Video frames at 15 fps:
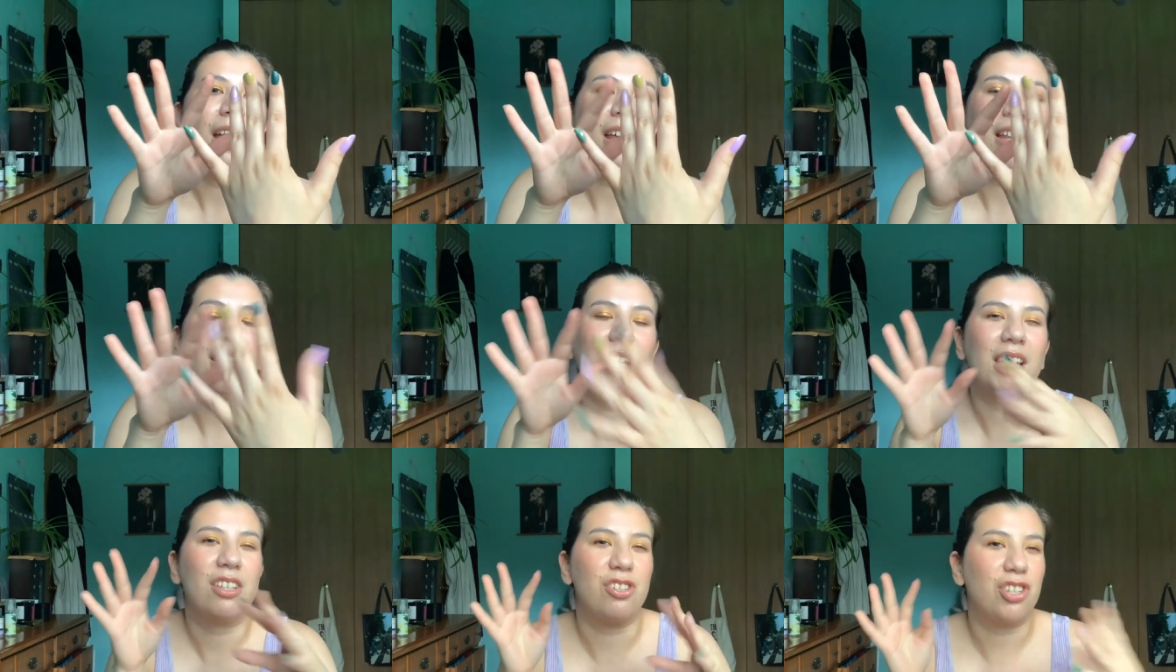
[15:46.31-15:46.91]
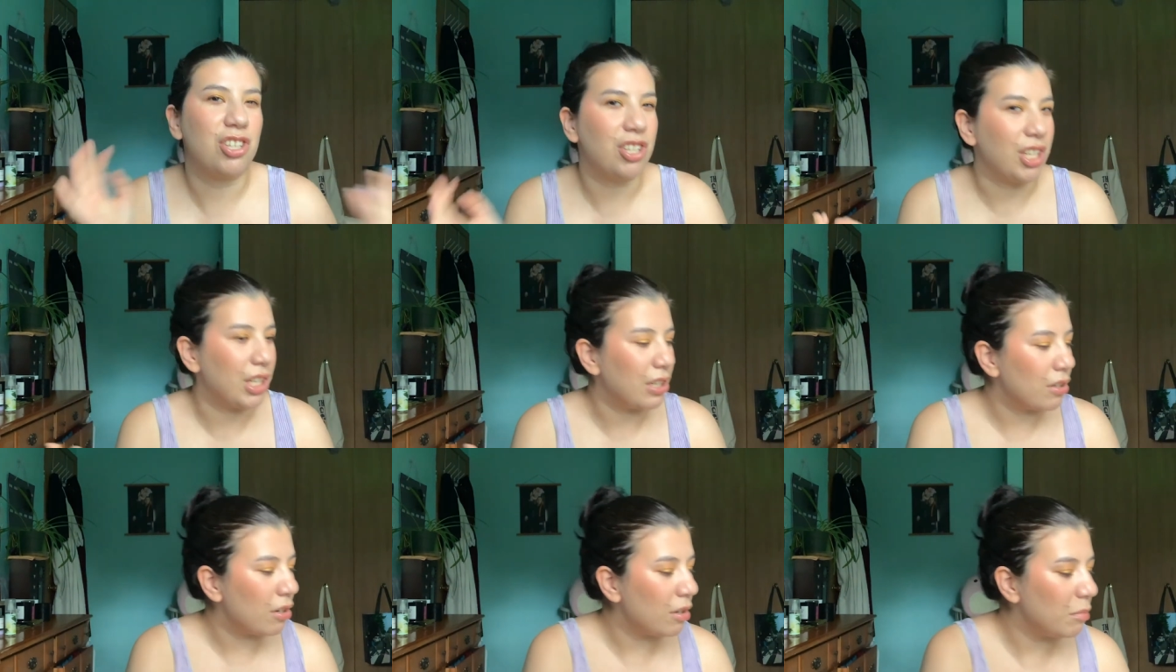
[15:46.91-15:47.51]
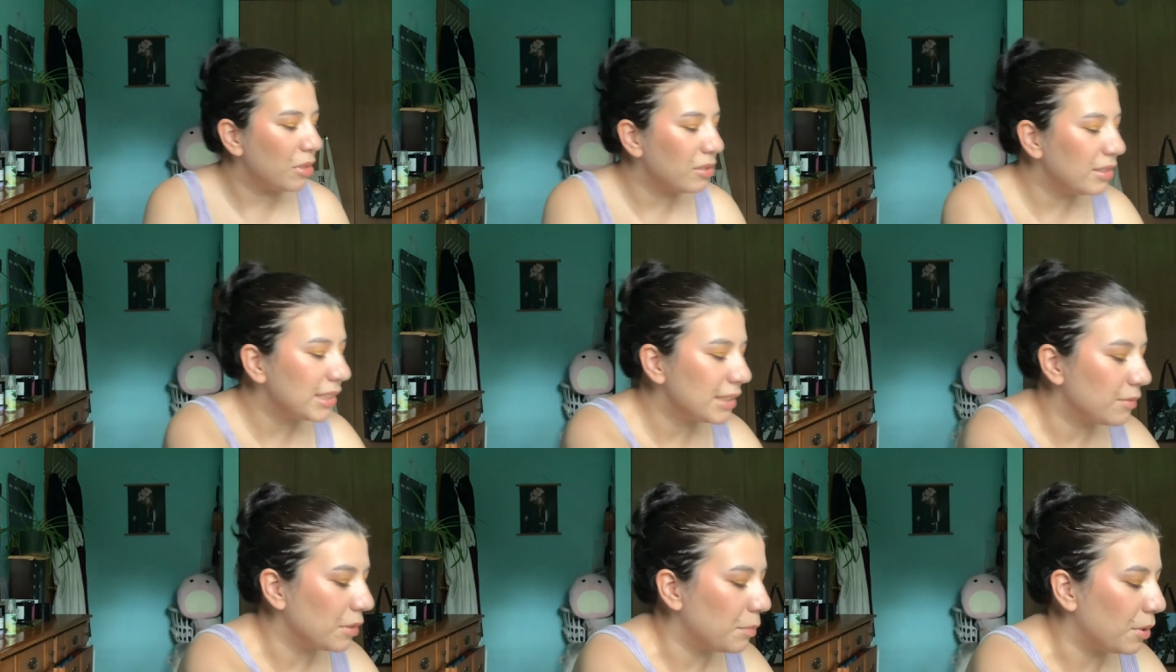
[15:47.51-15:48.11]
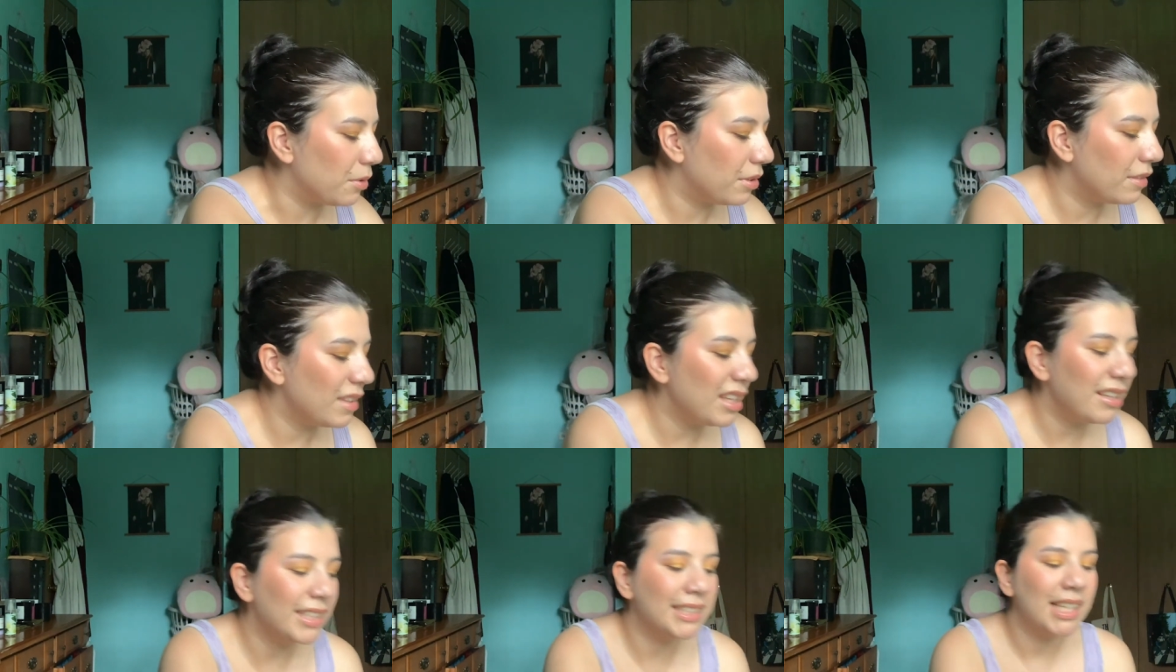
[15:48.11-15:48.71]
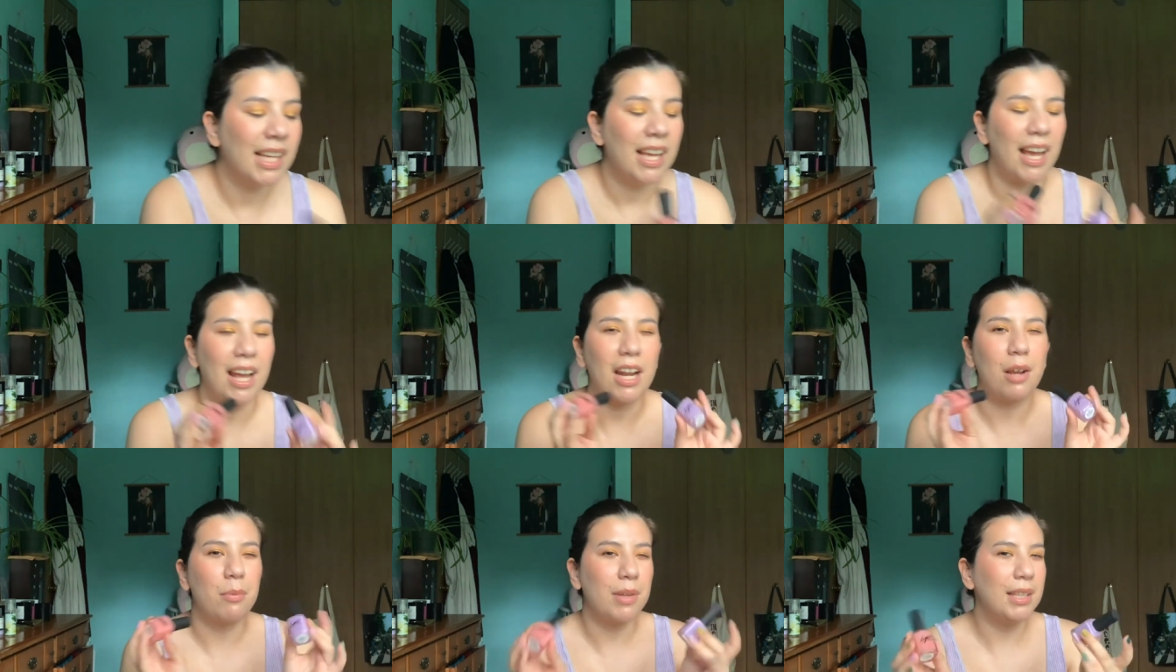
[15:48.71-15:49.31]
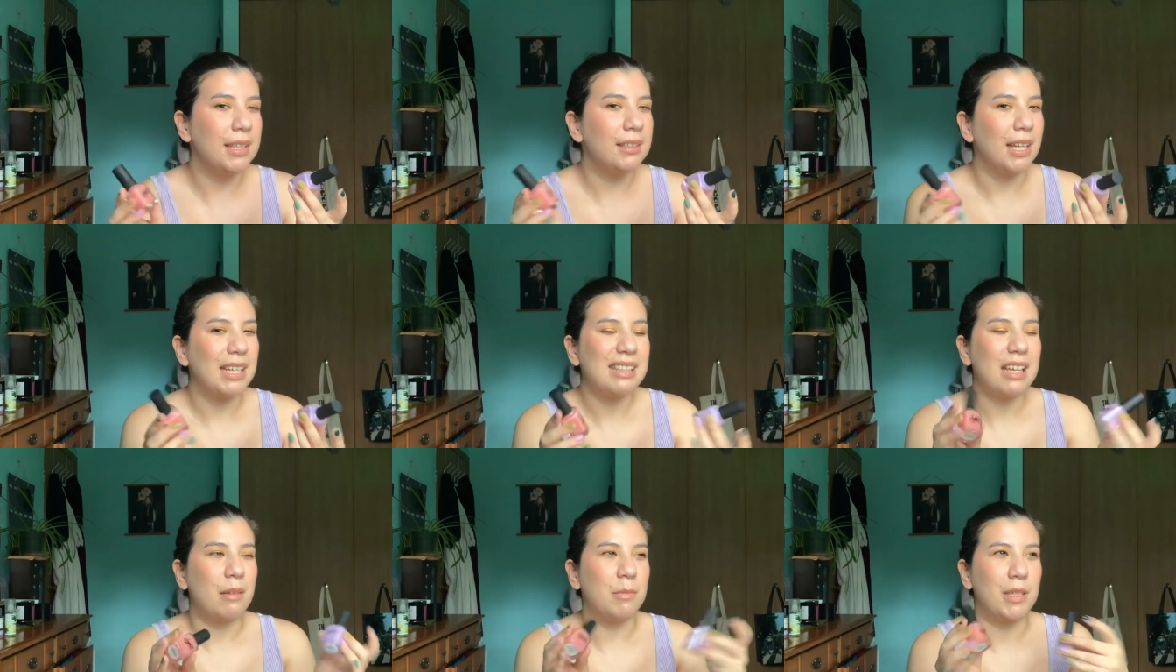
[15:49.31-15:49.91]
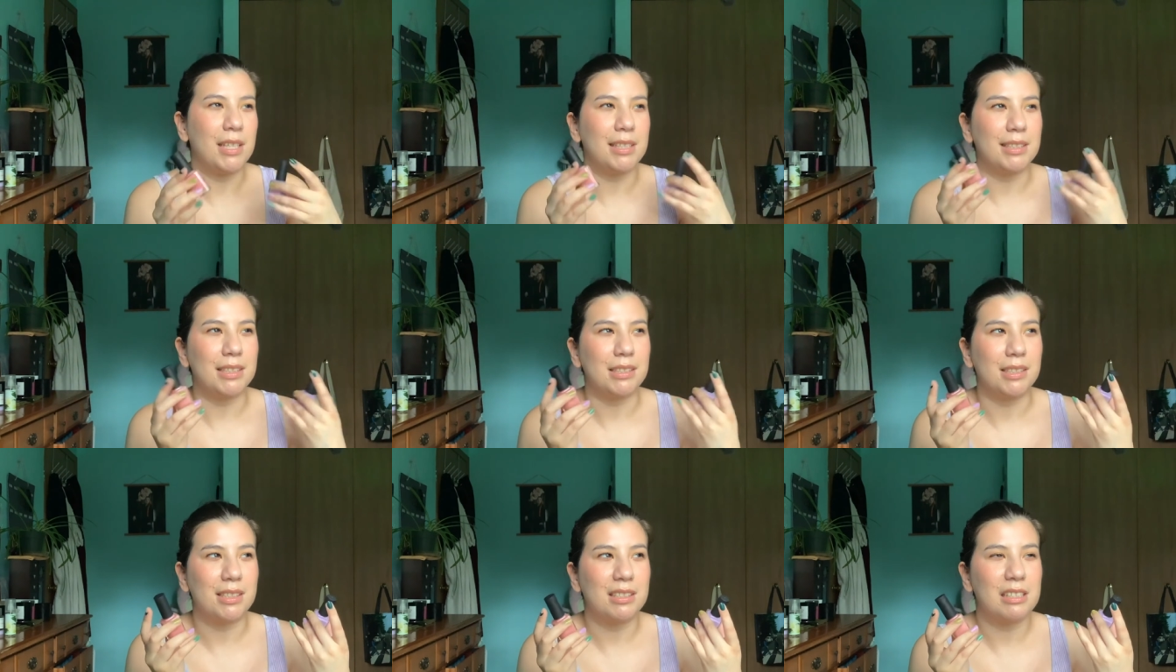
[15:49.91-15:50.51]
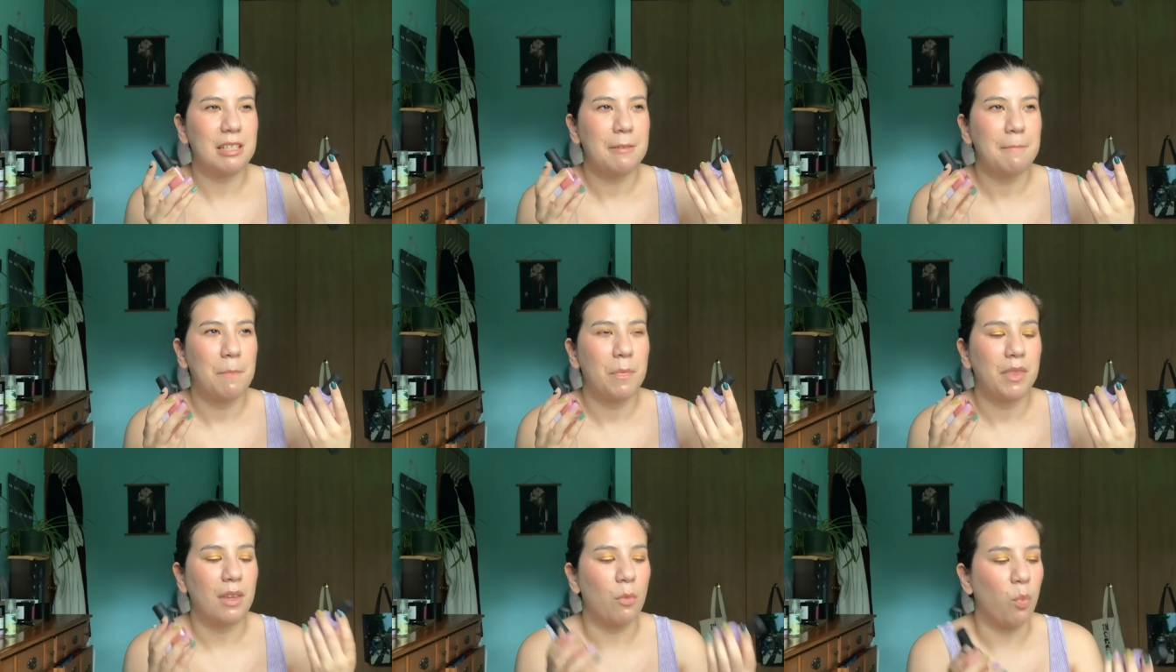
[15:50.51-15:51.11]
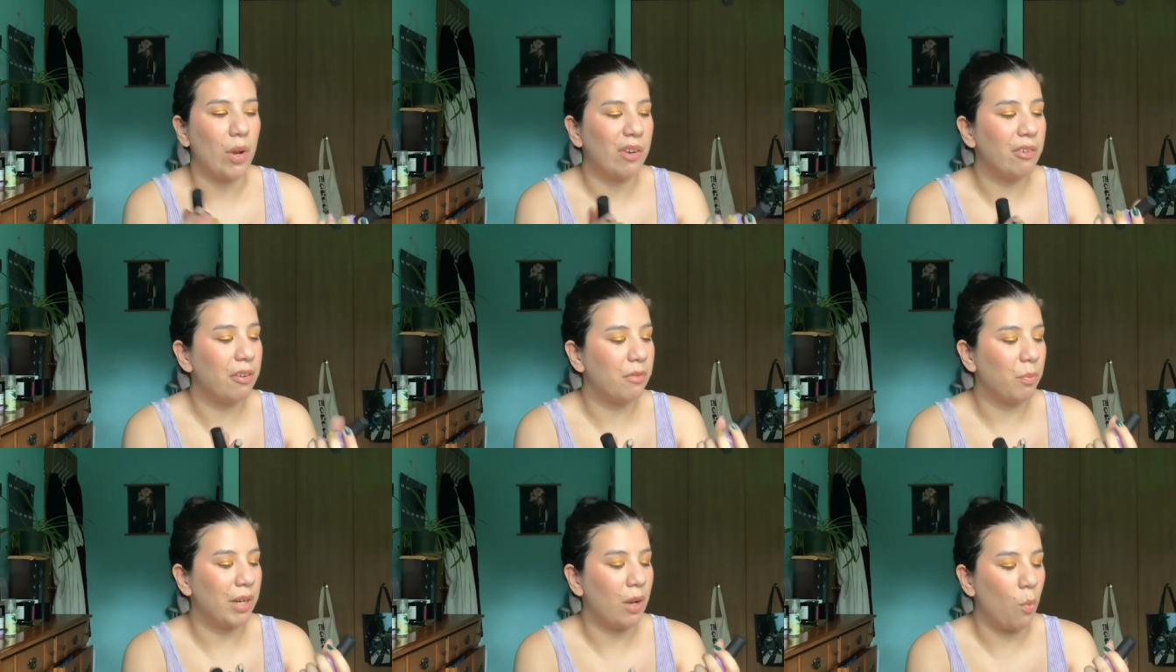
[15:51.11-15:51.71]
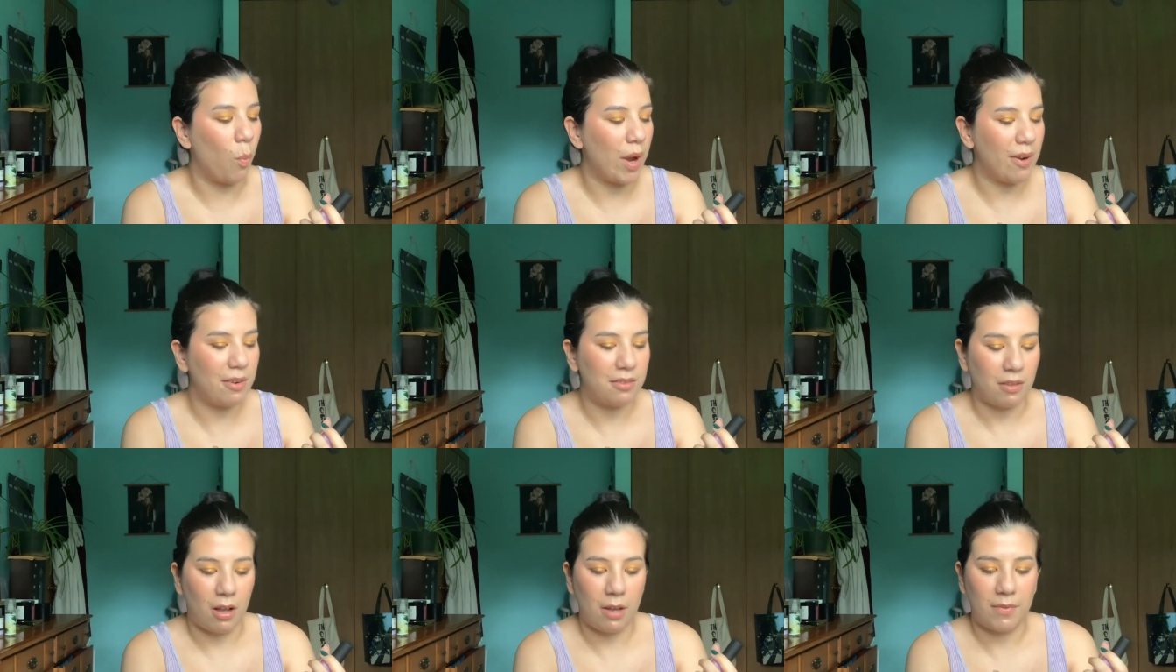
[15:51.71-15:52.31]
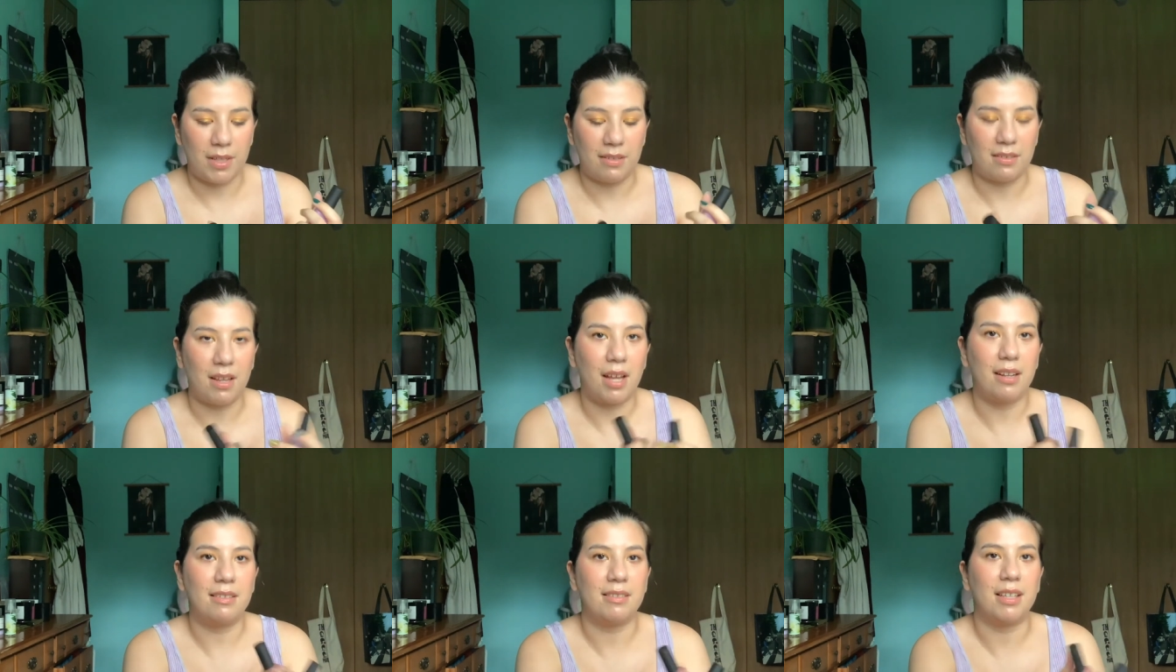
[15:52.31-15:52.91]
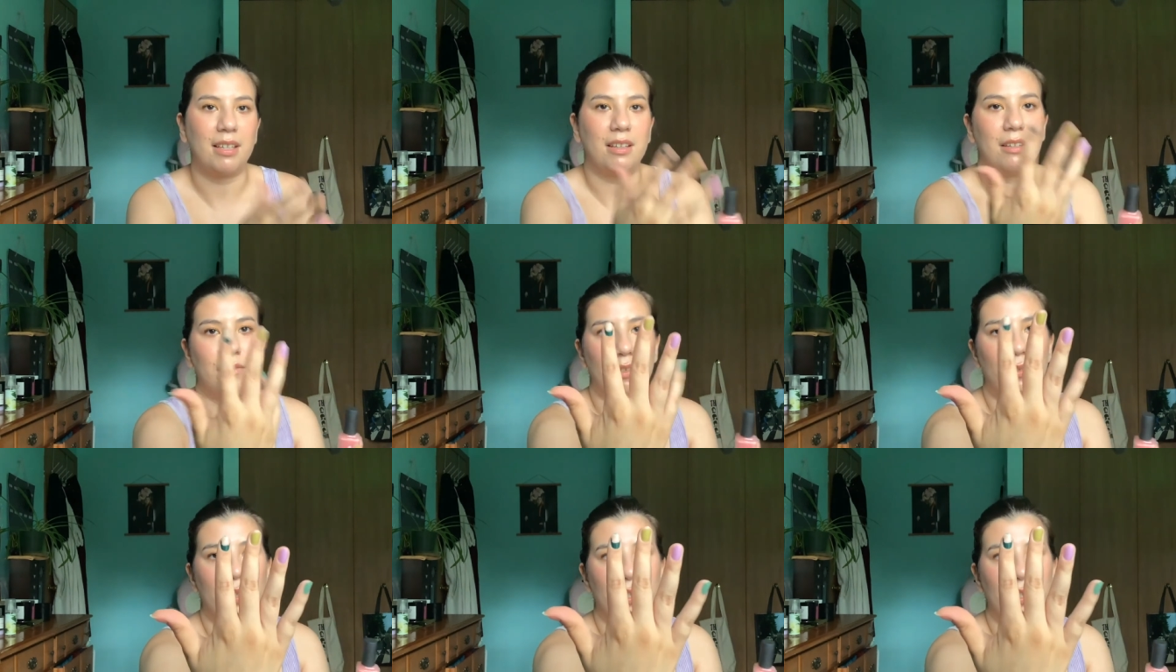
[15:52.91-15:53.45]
Like it's sheer almost for both of these. And I really like that because it's wears, when it wears off, it's not as like, if you can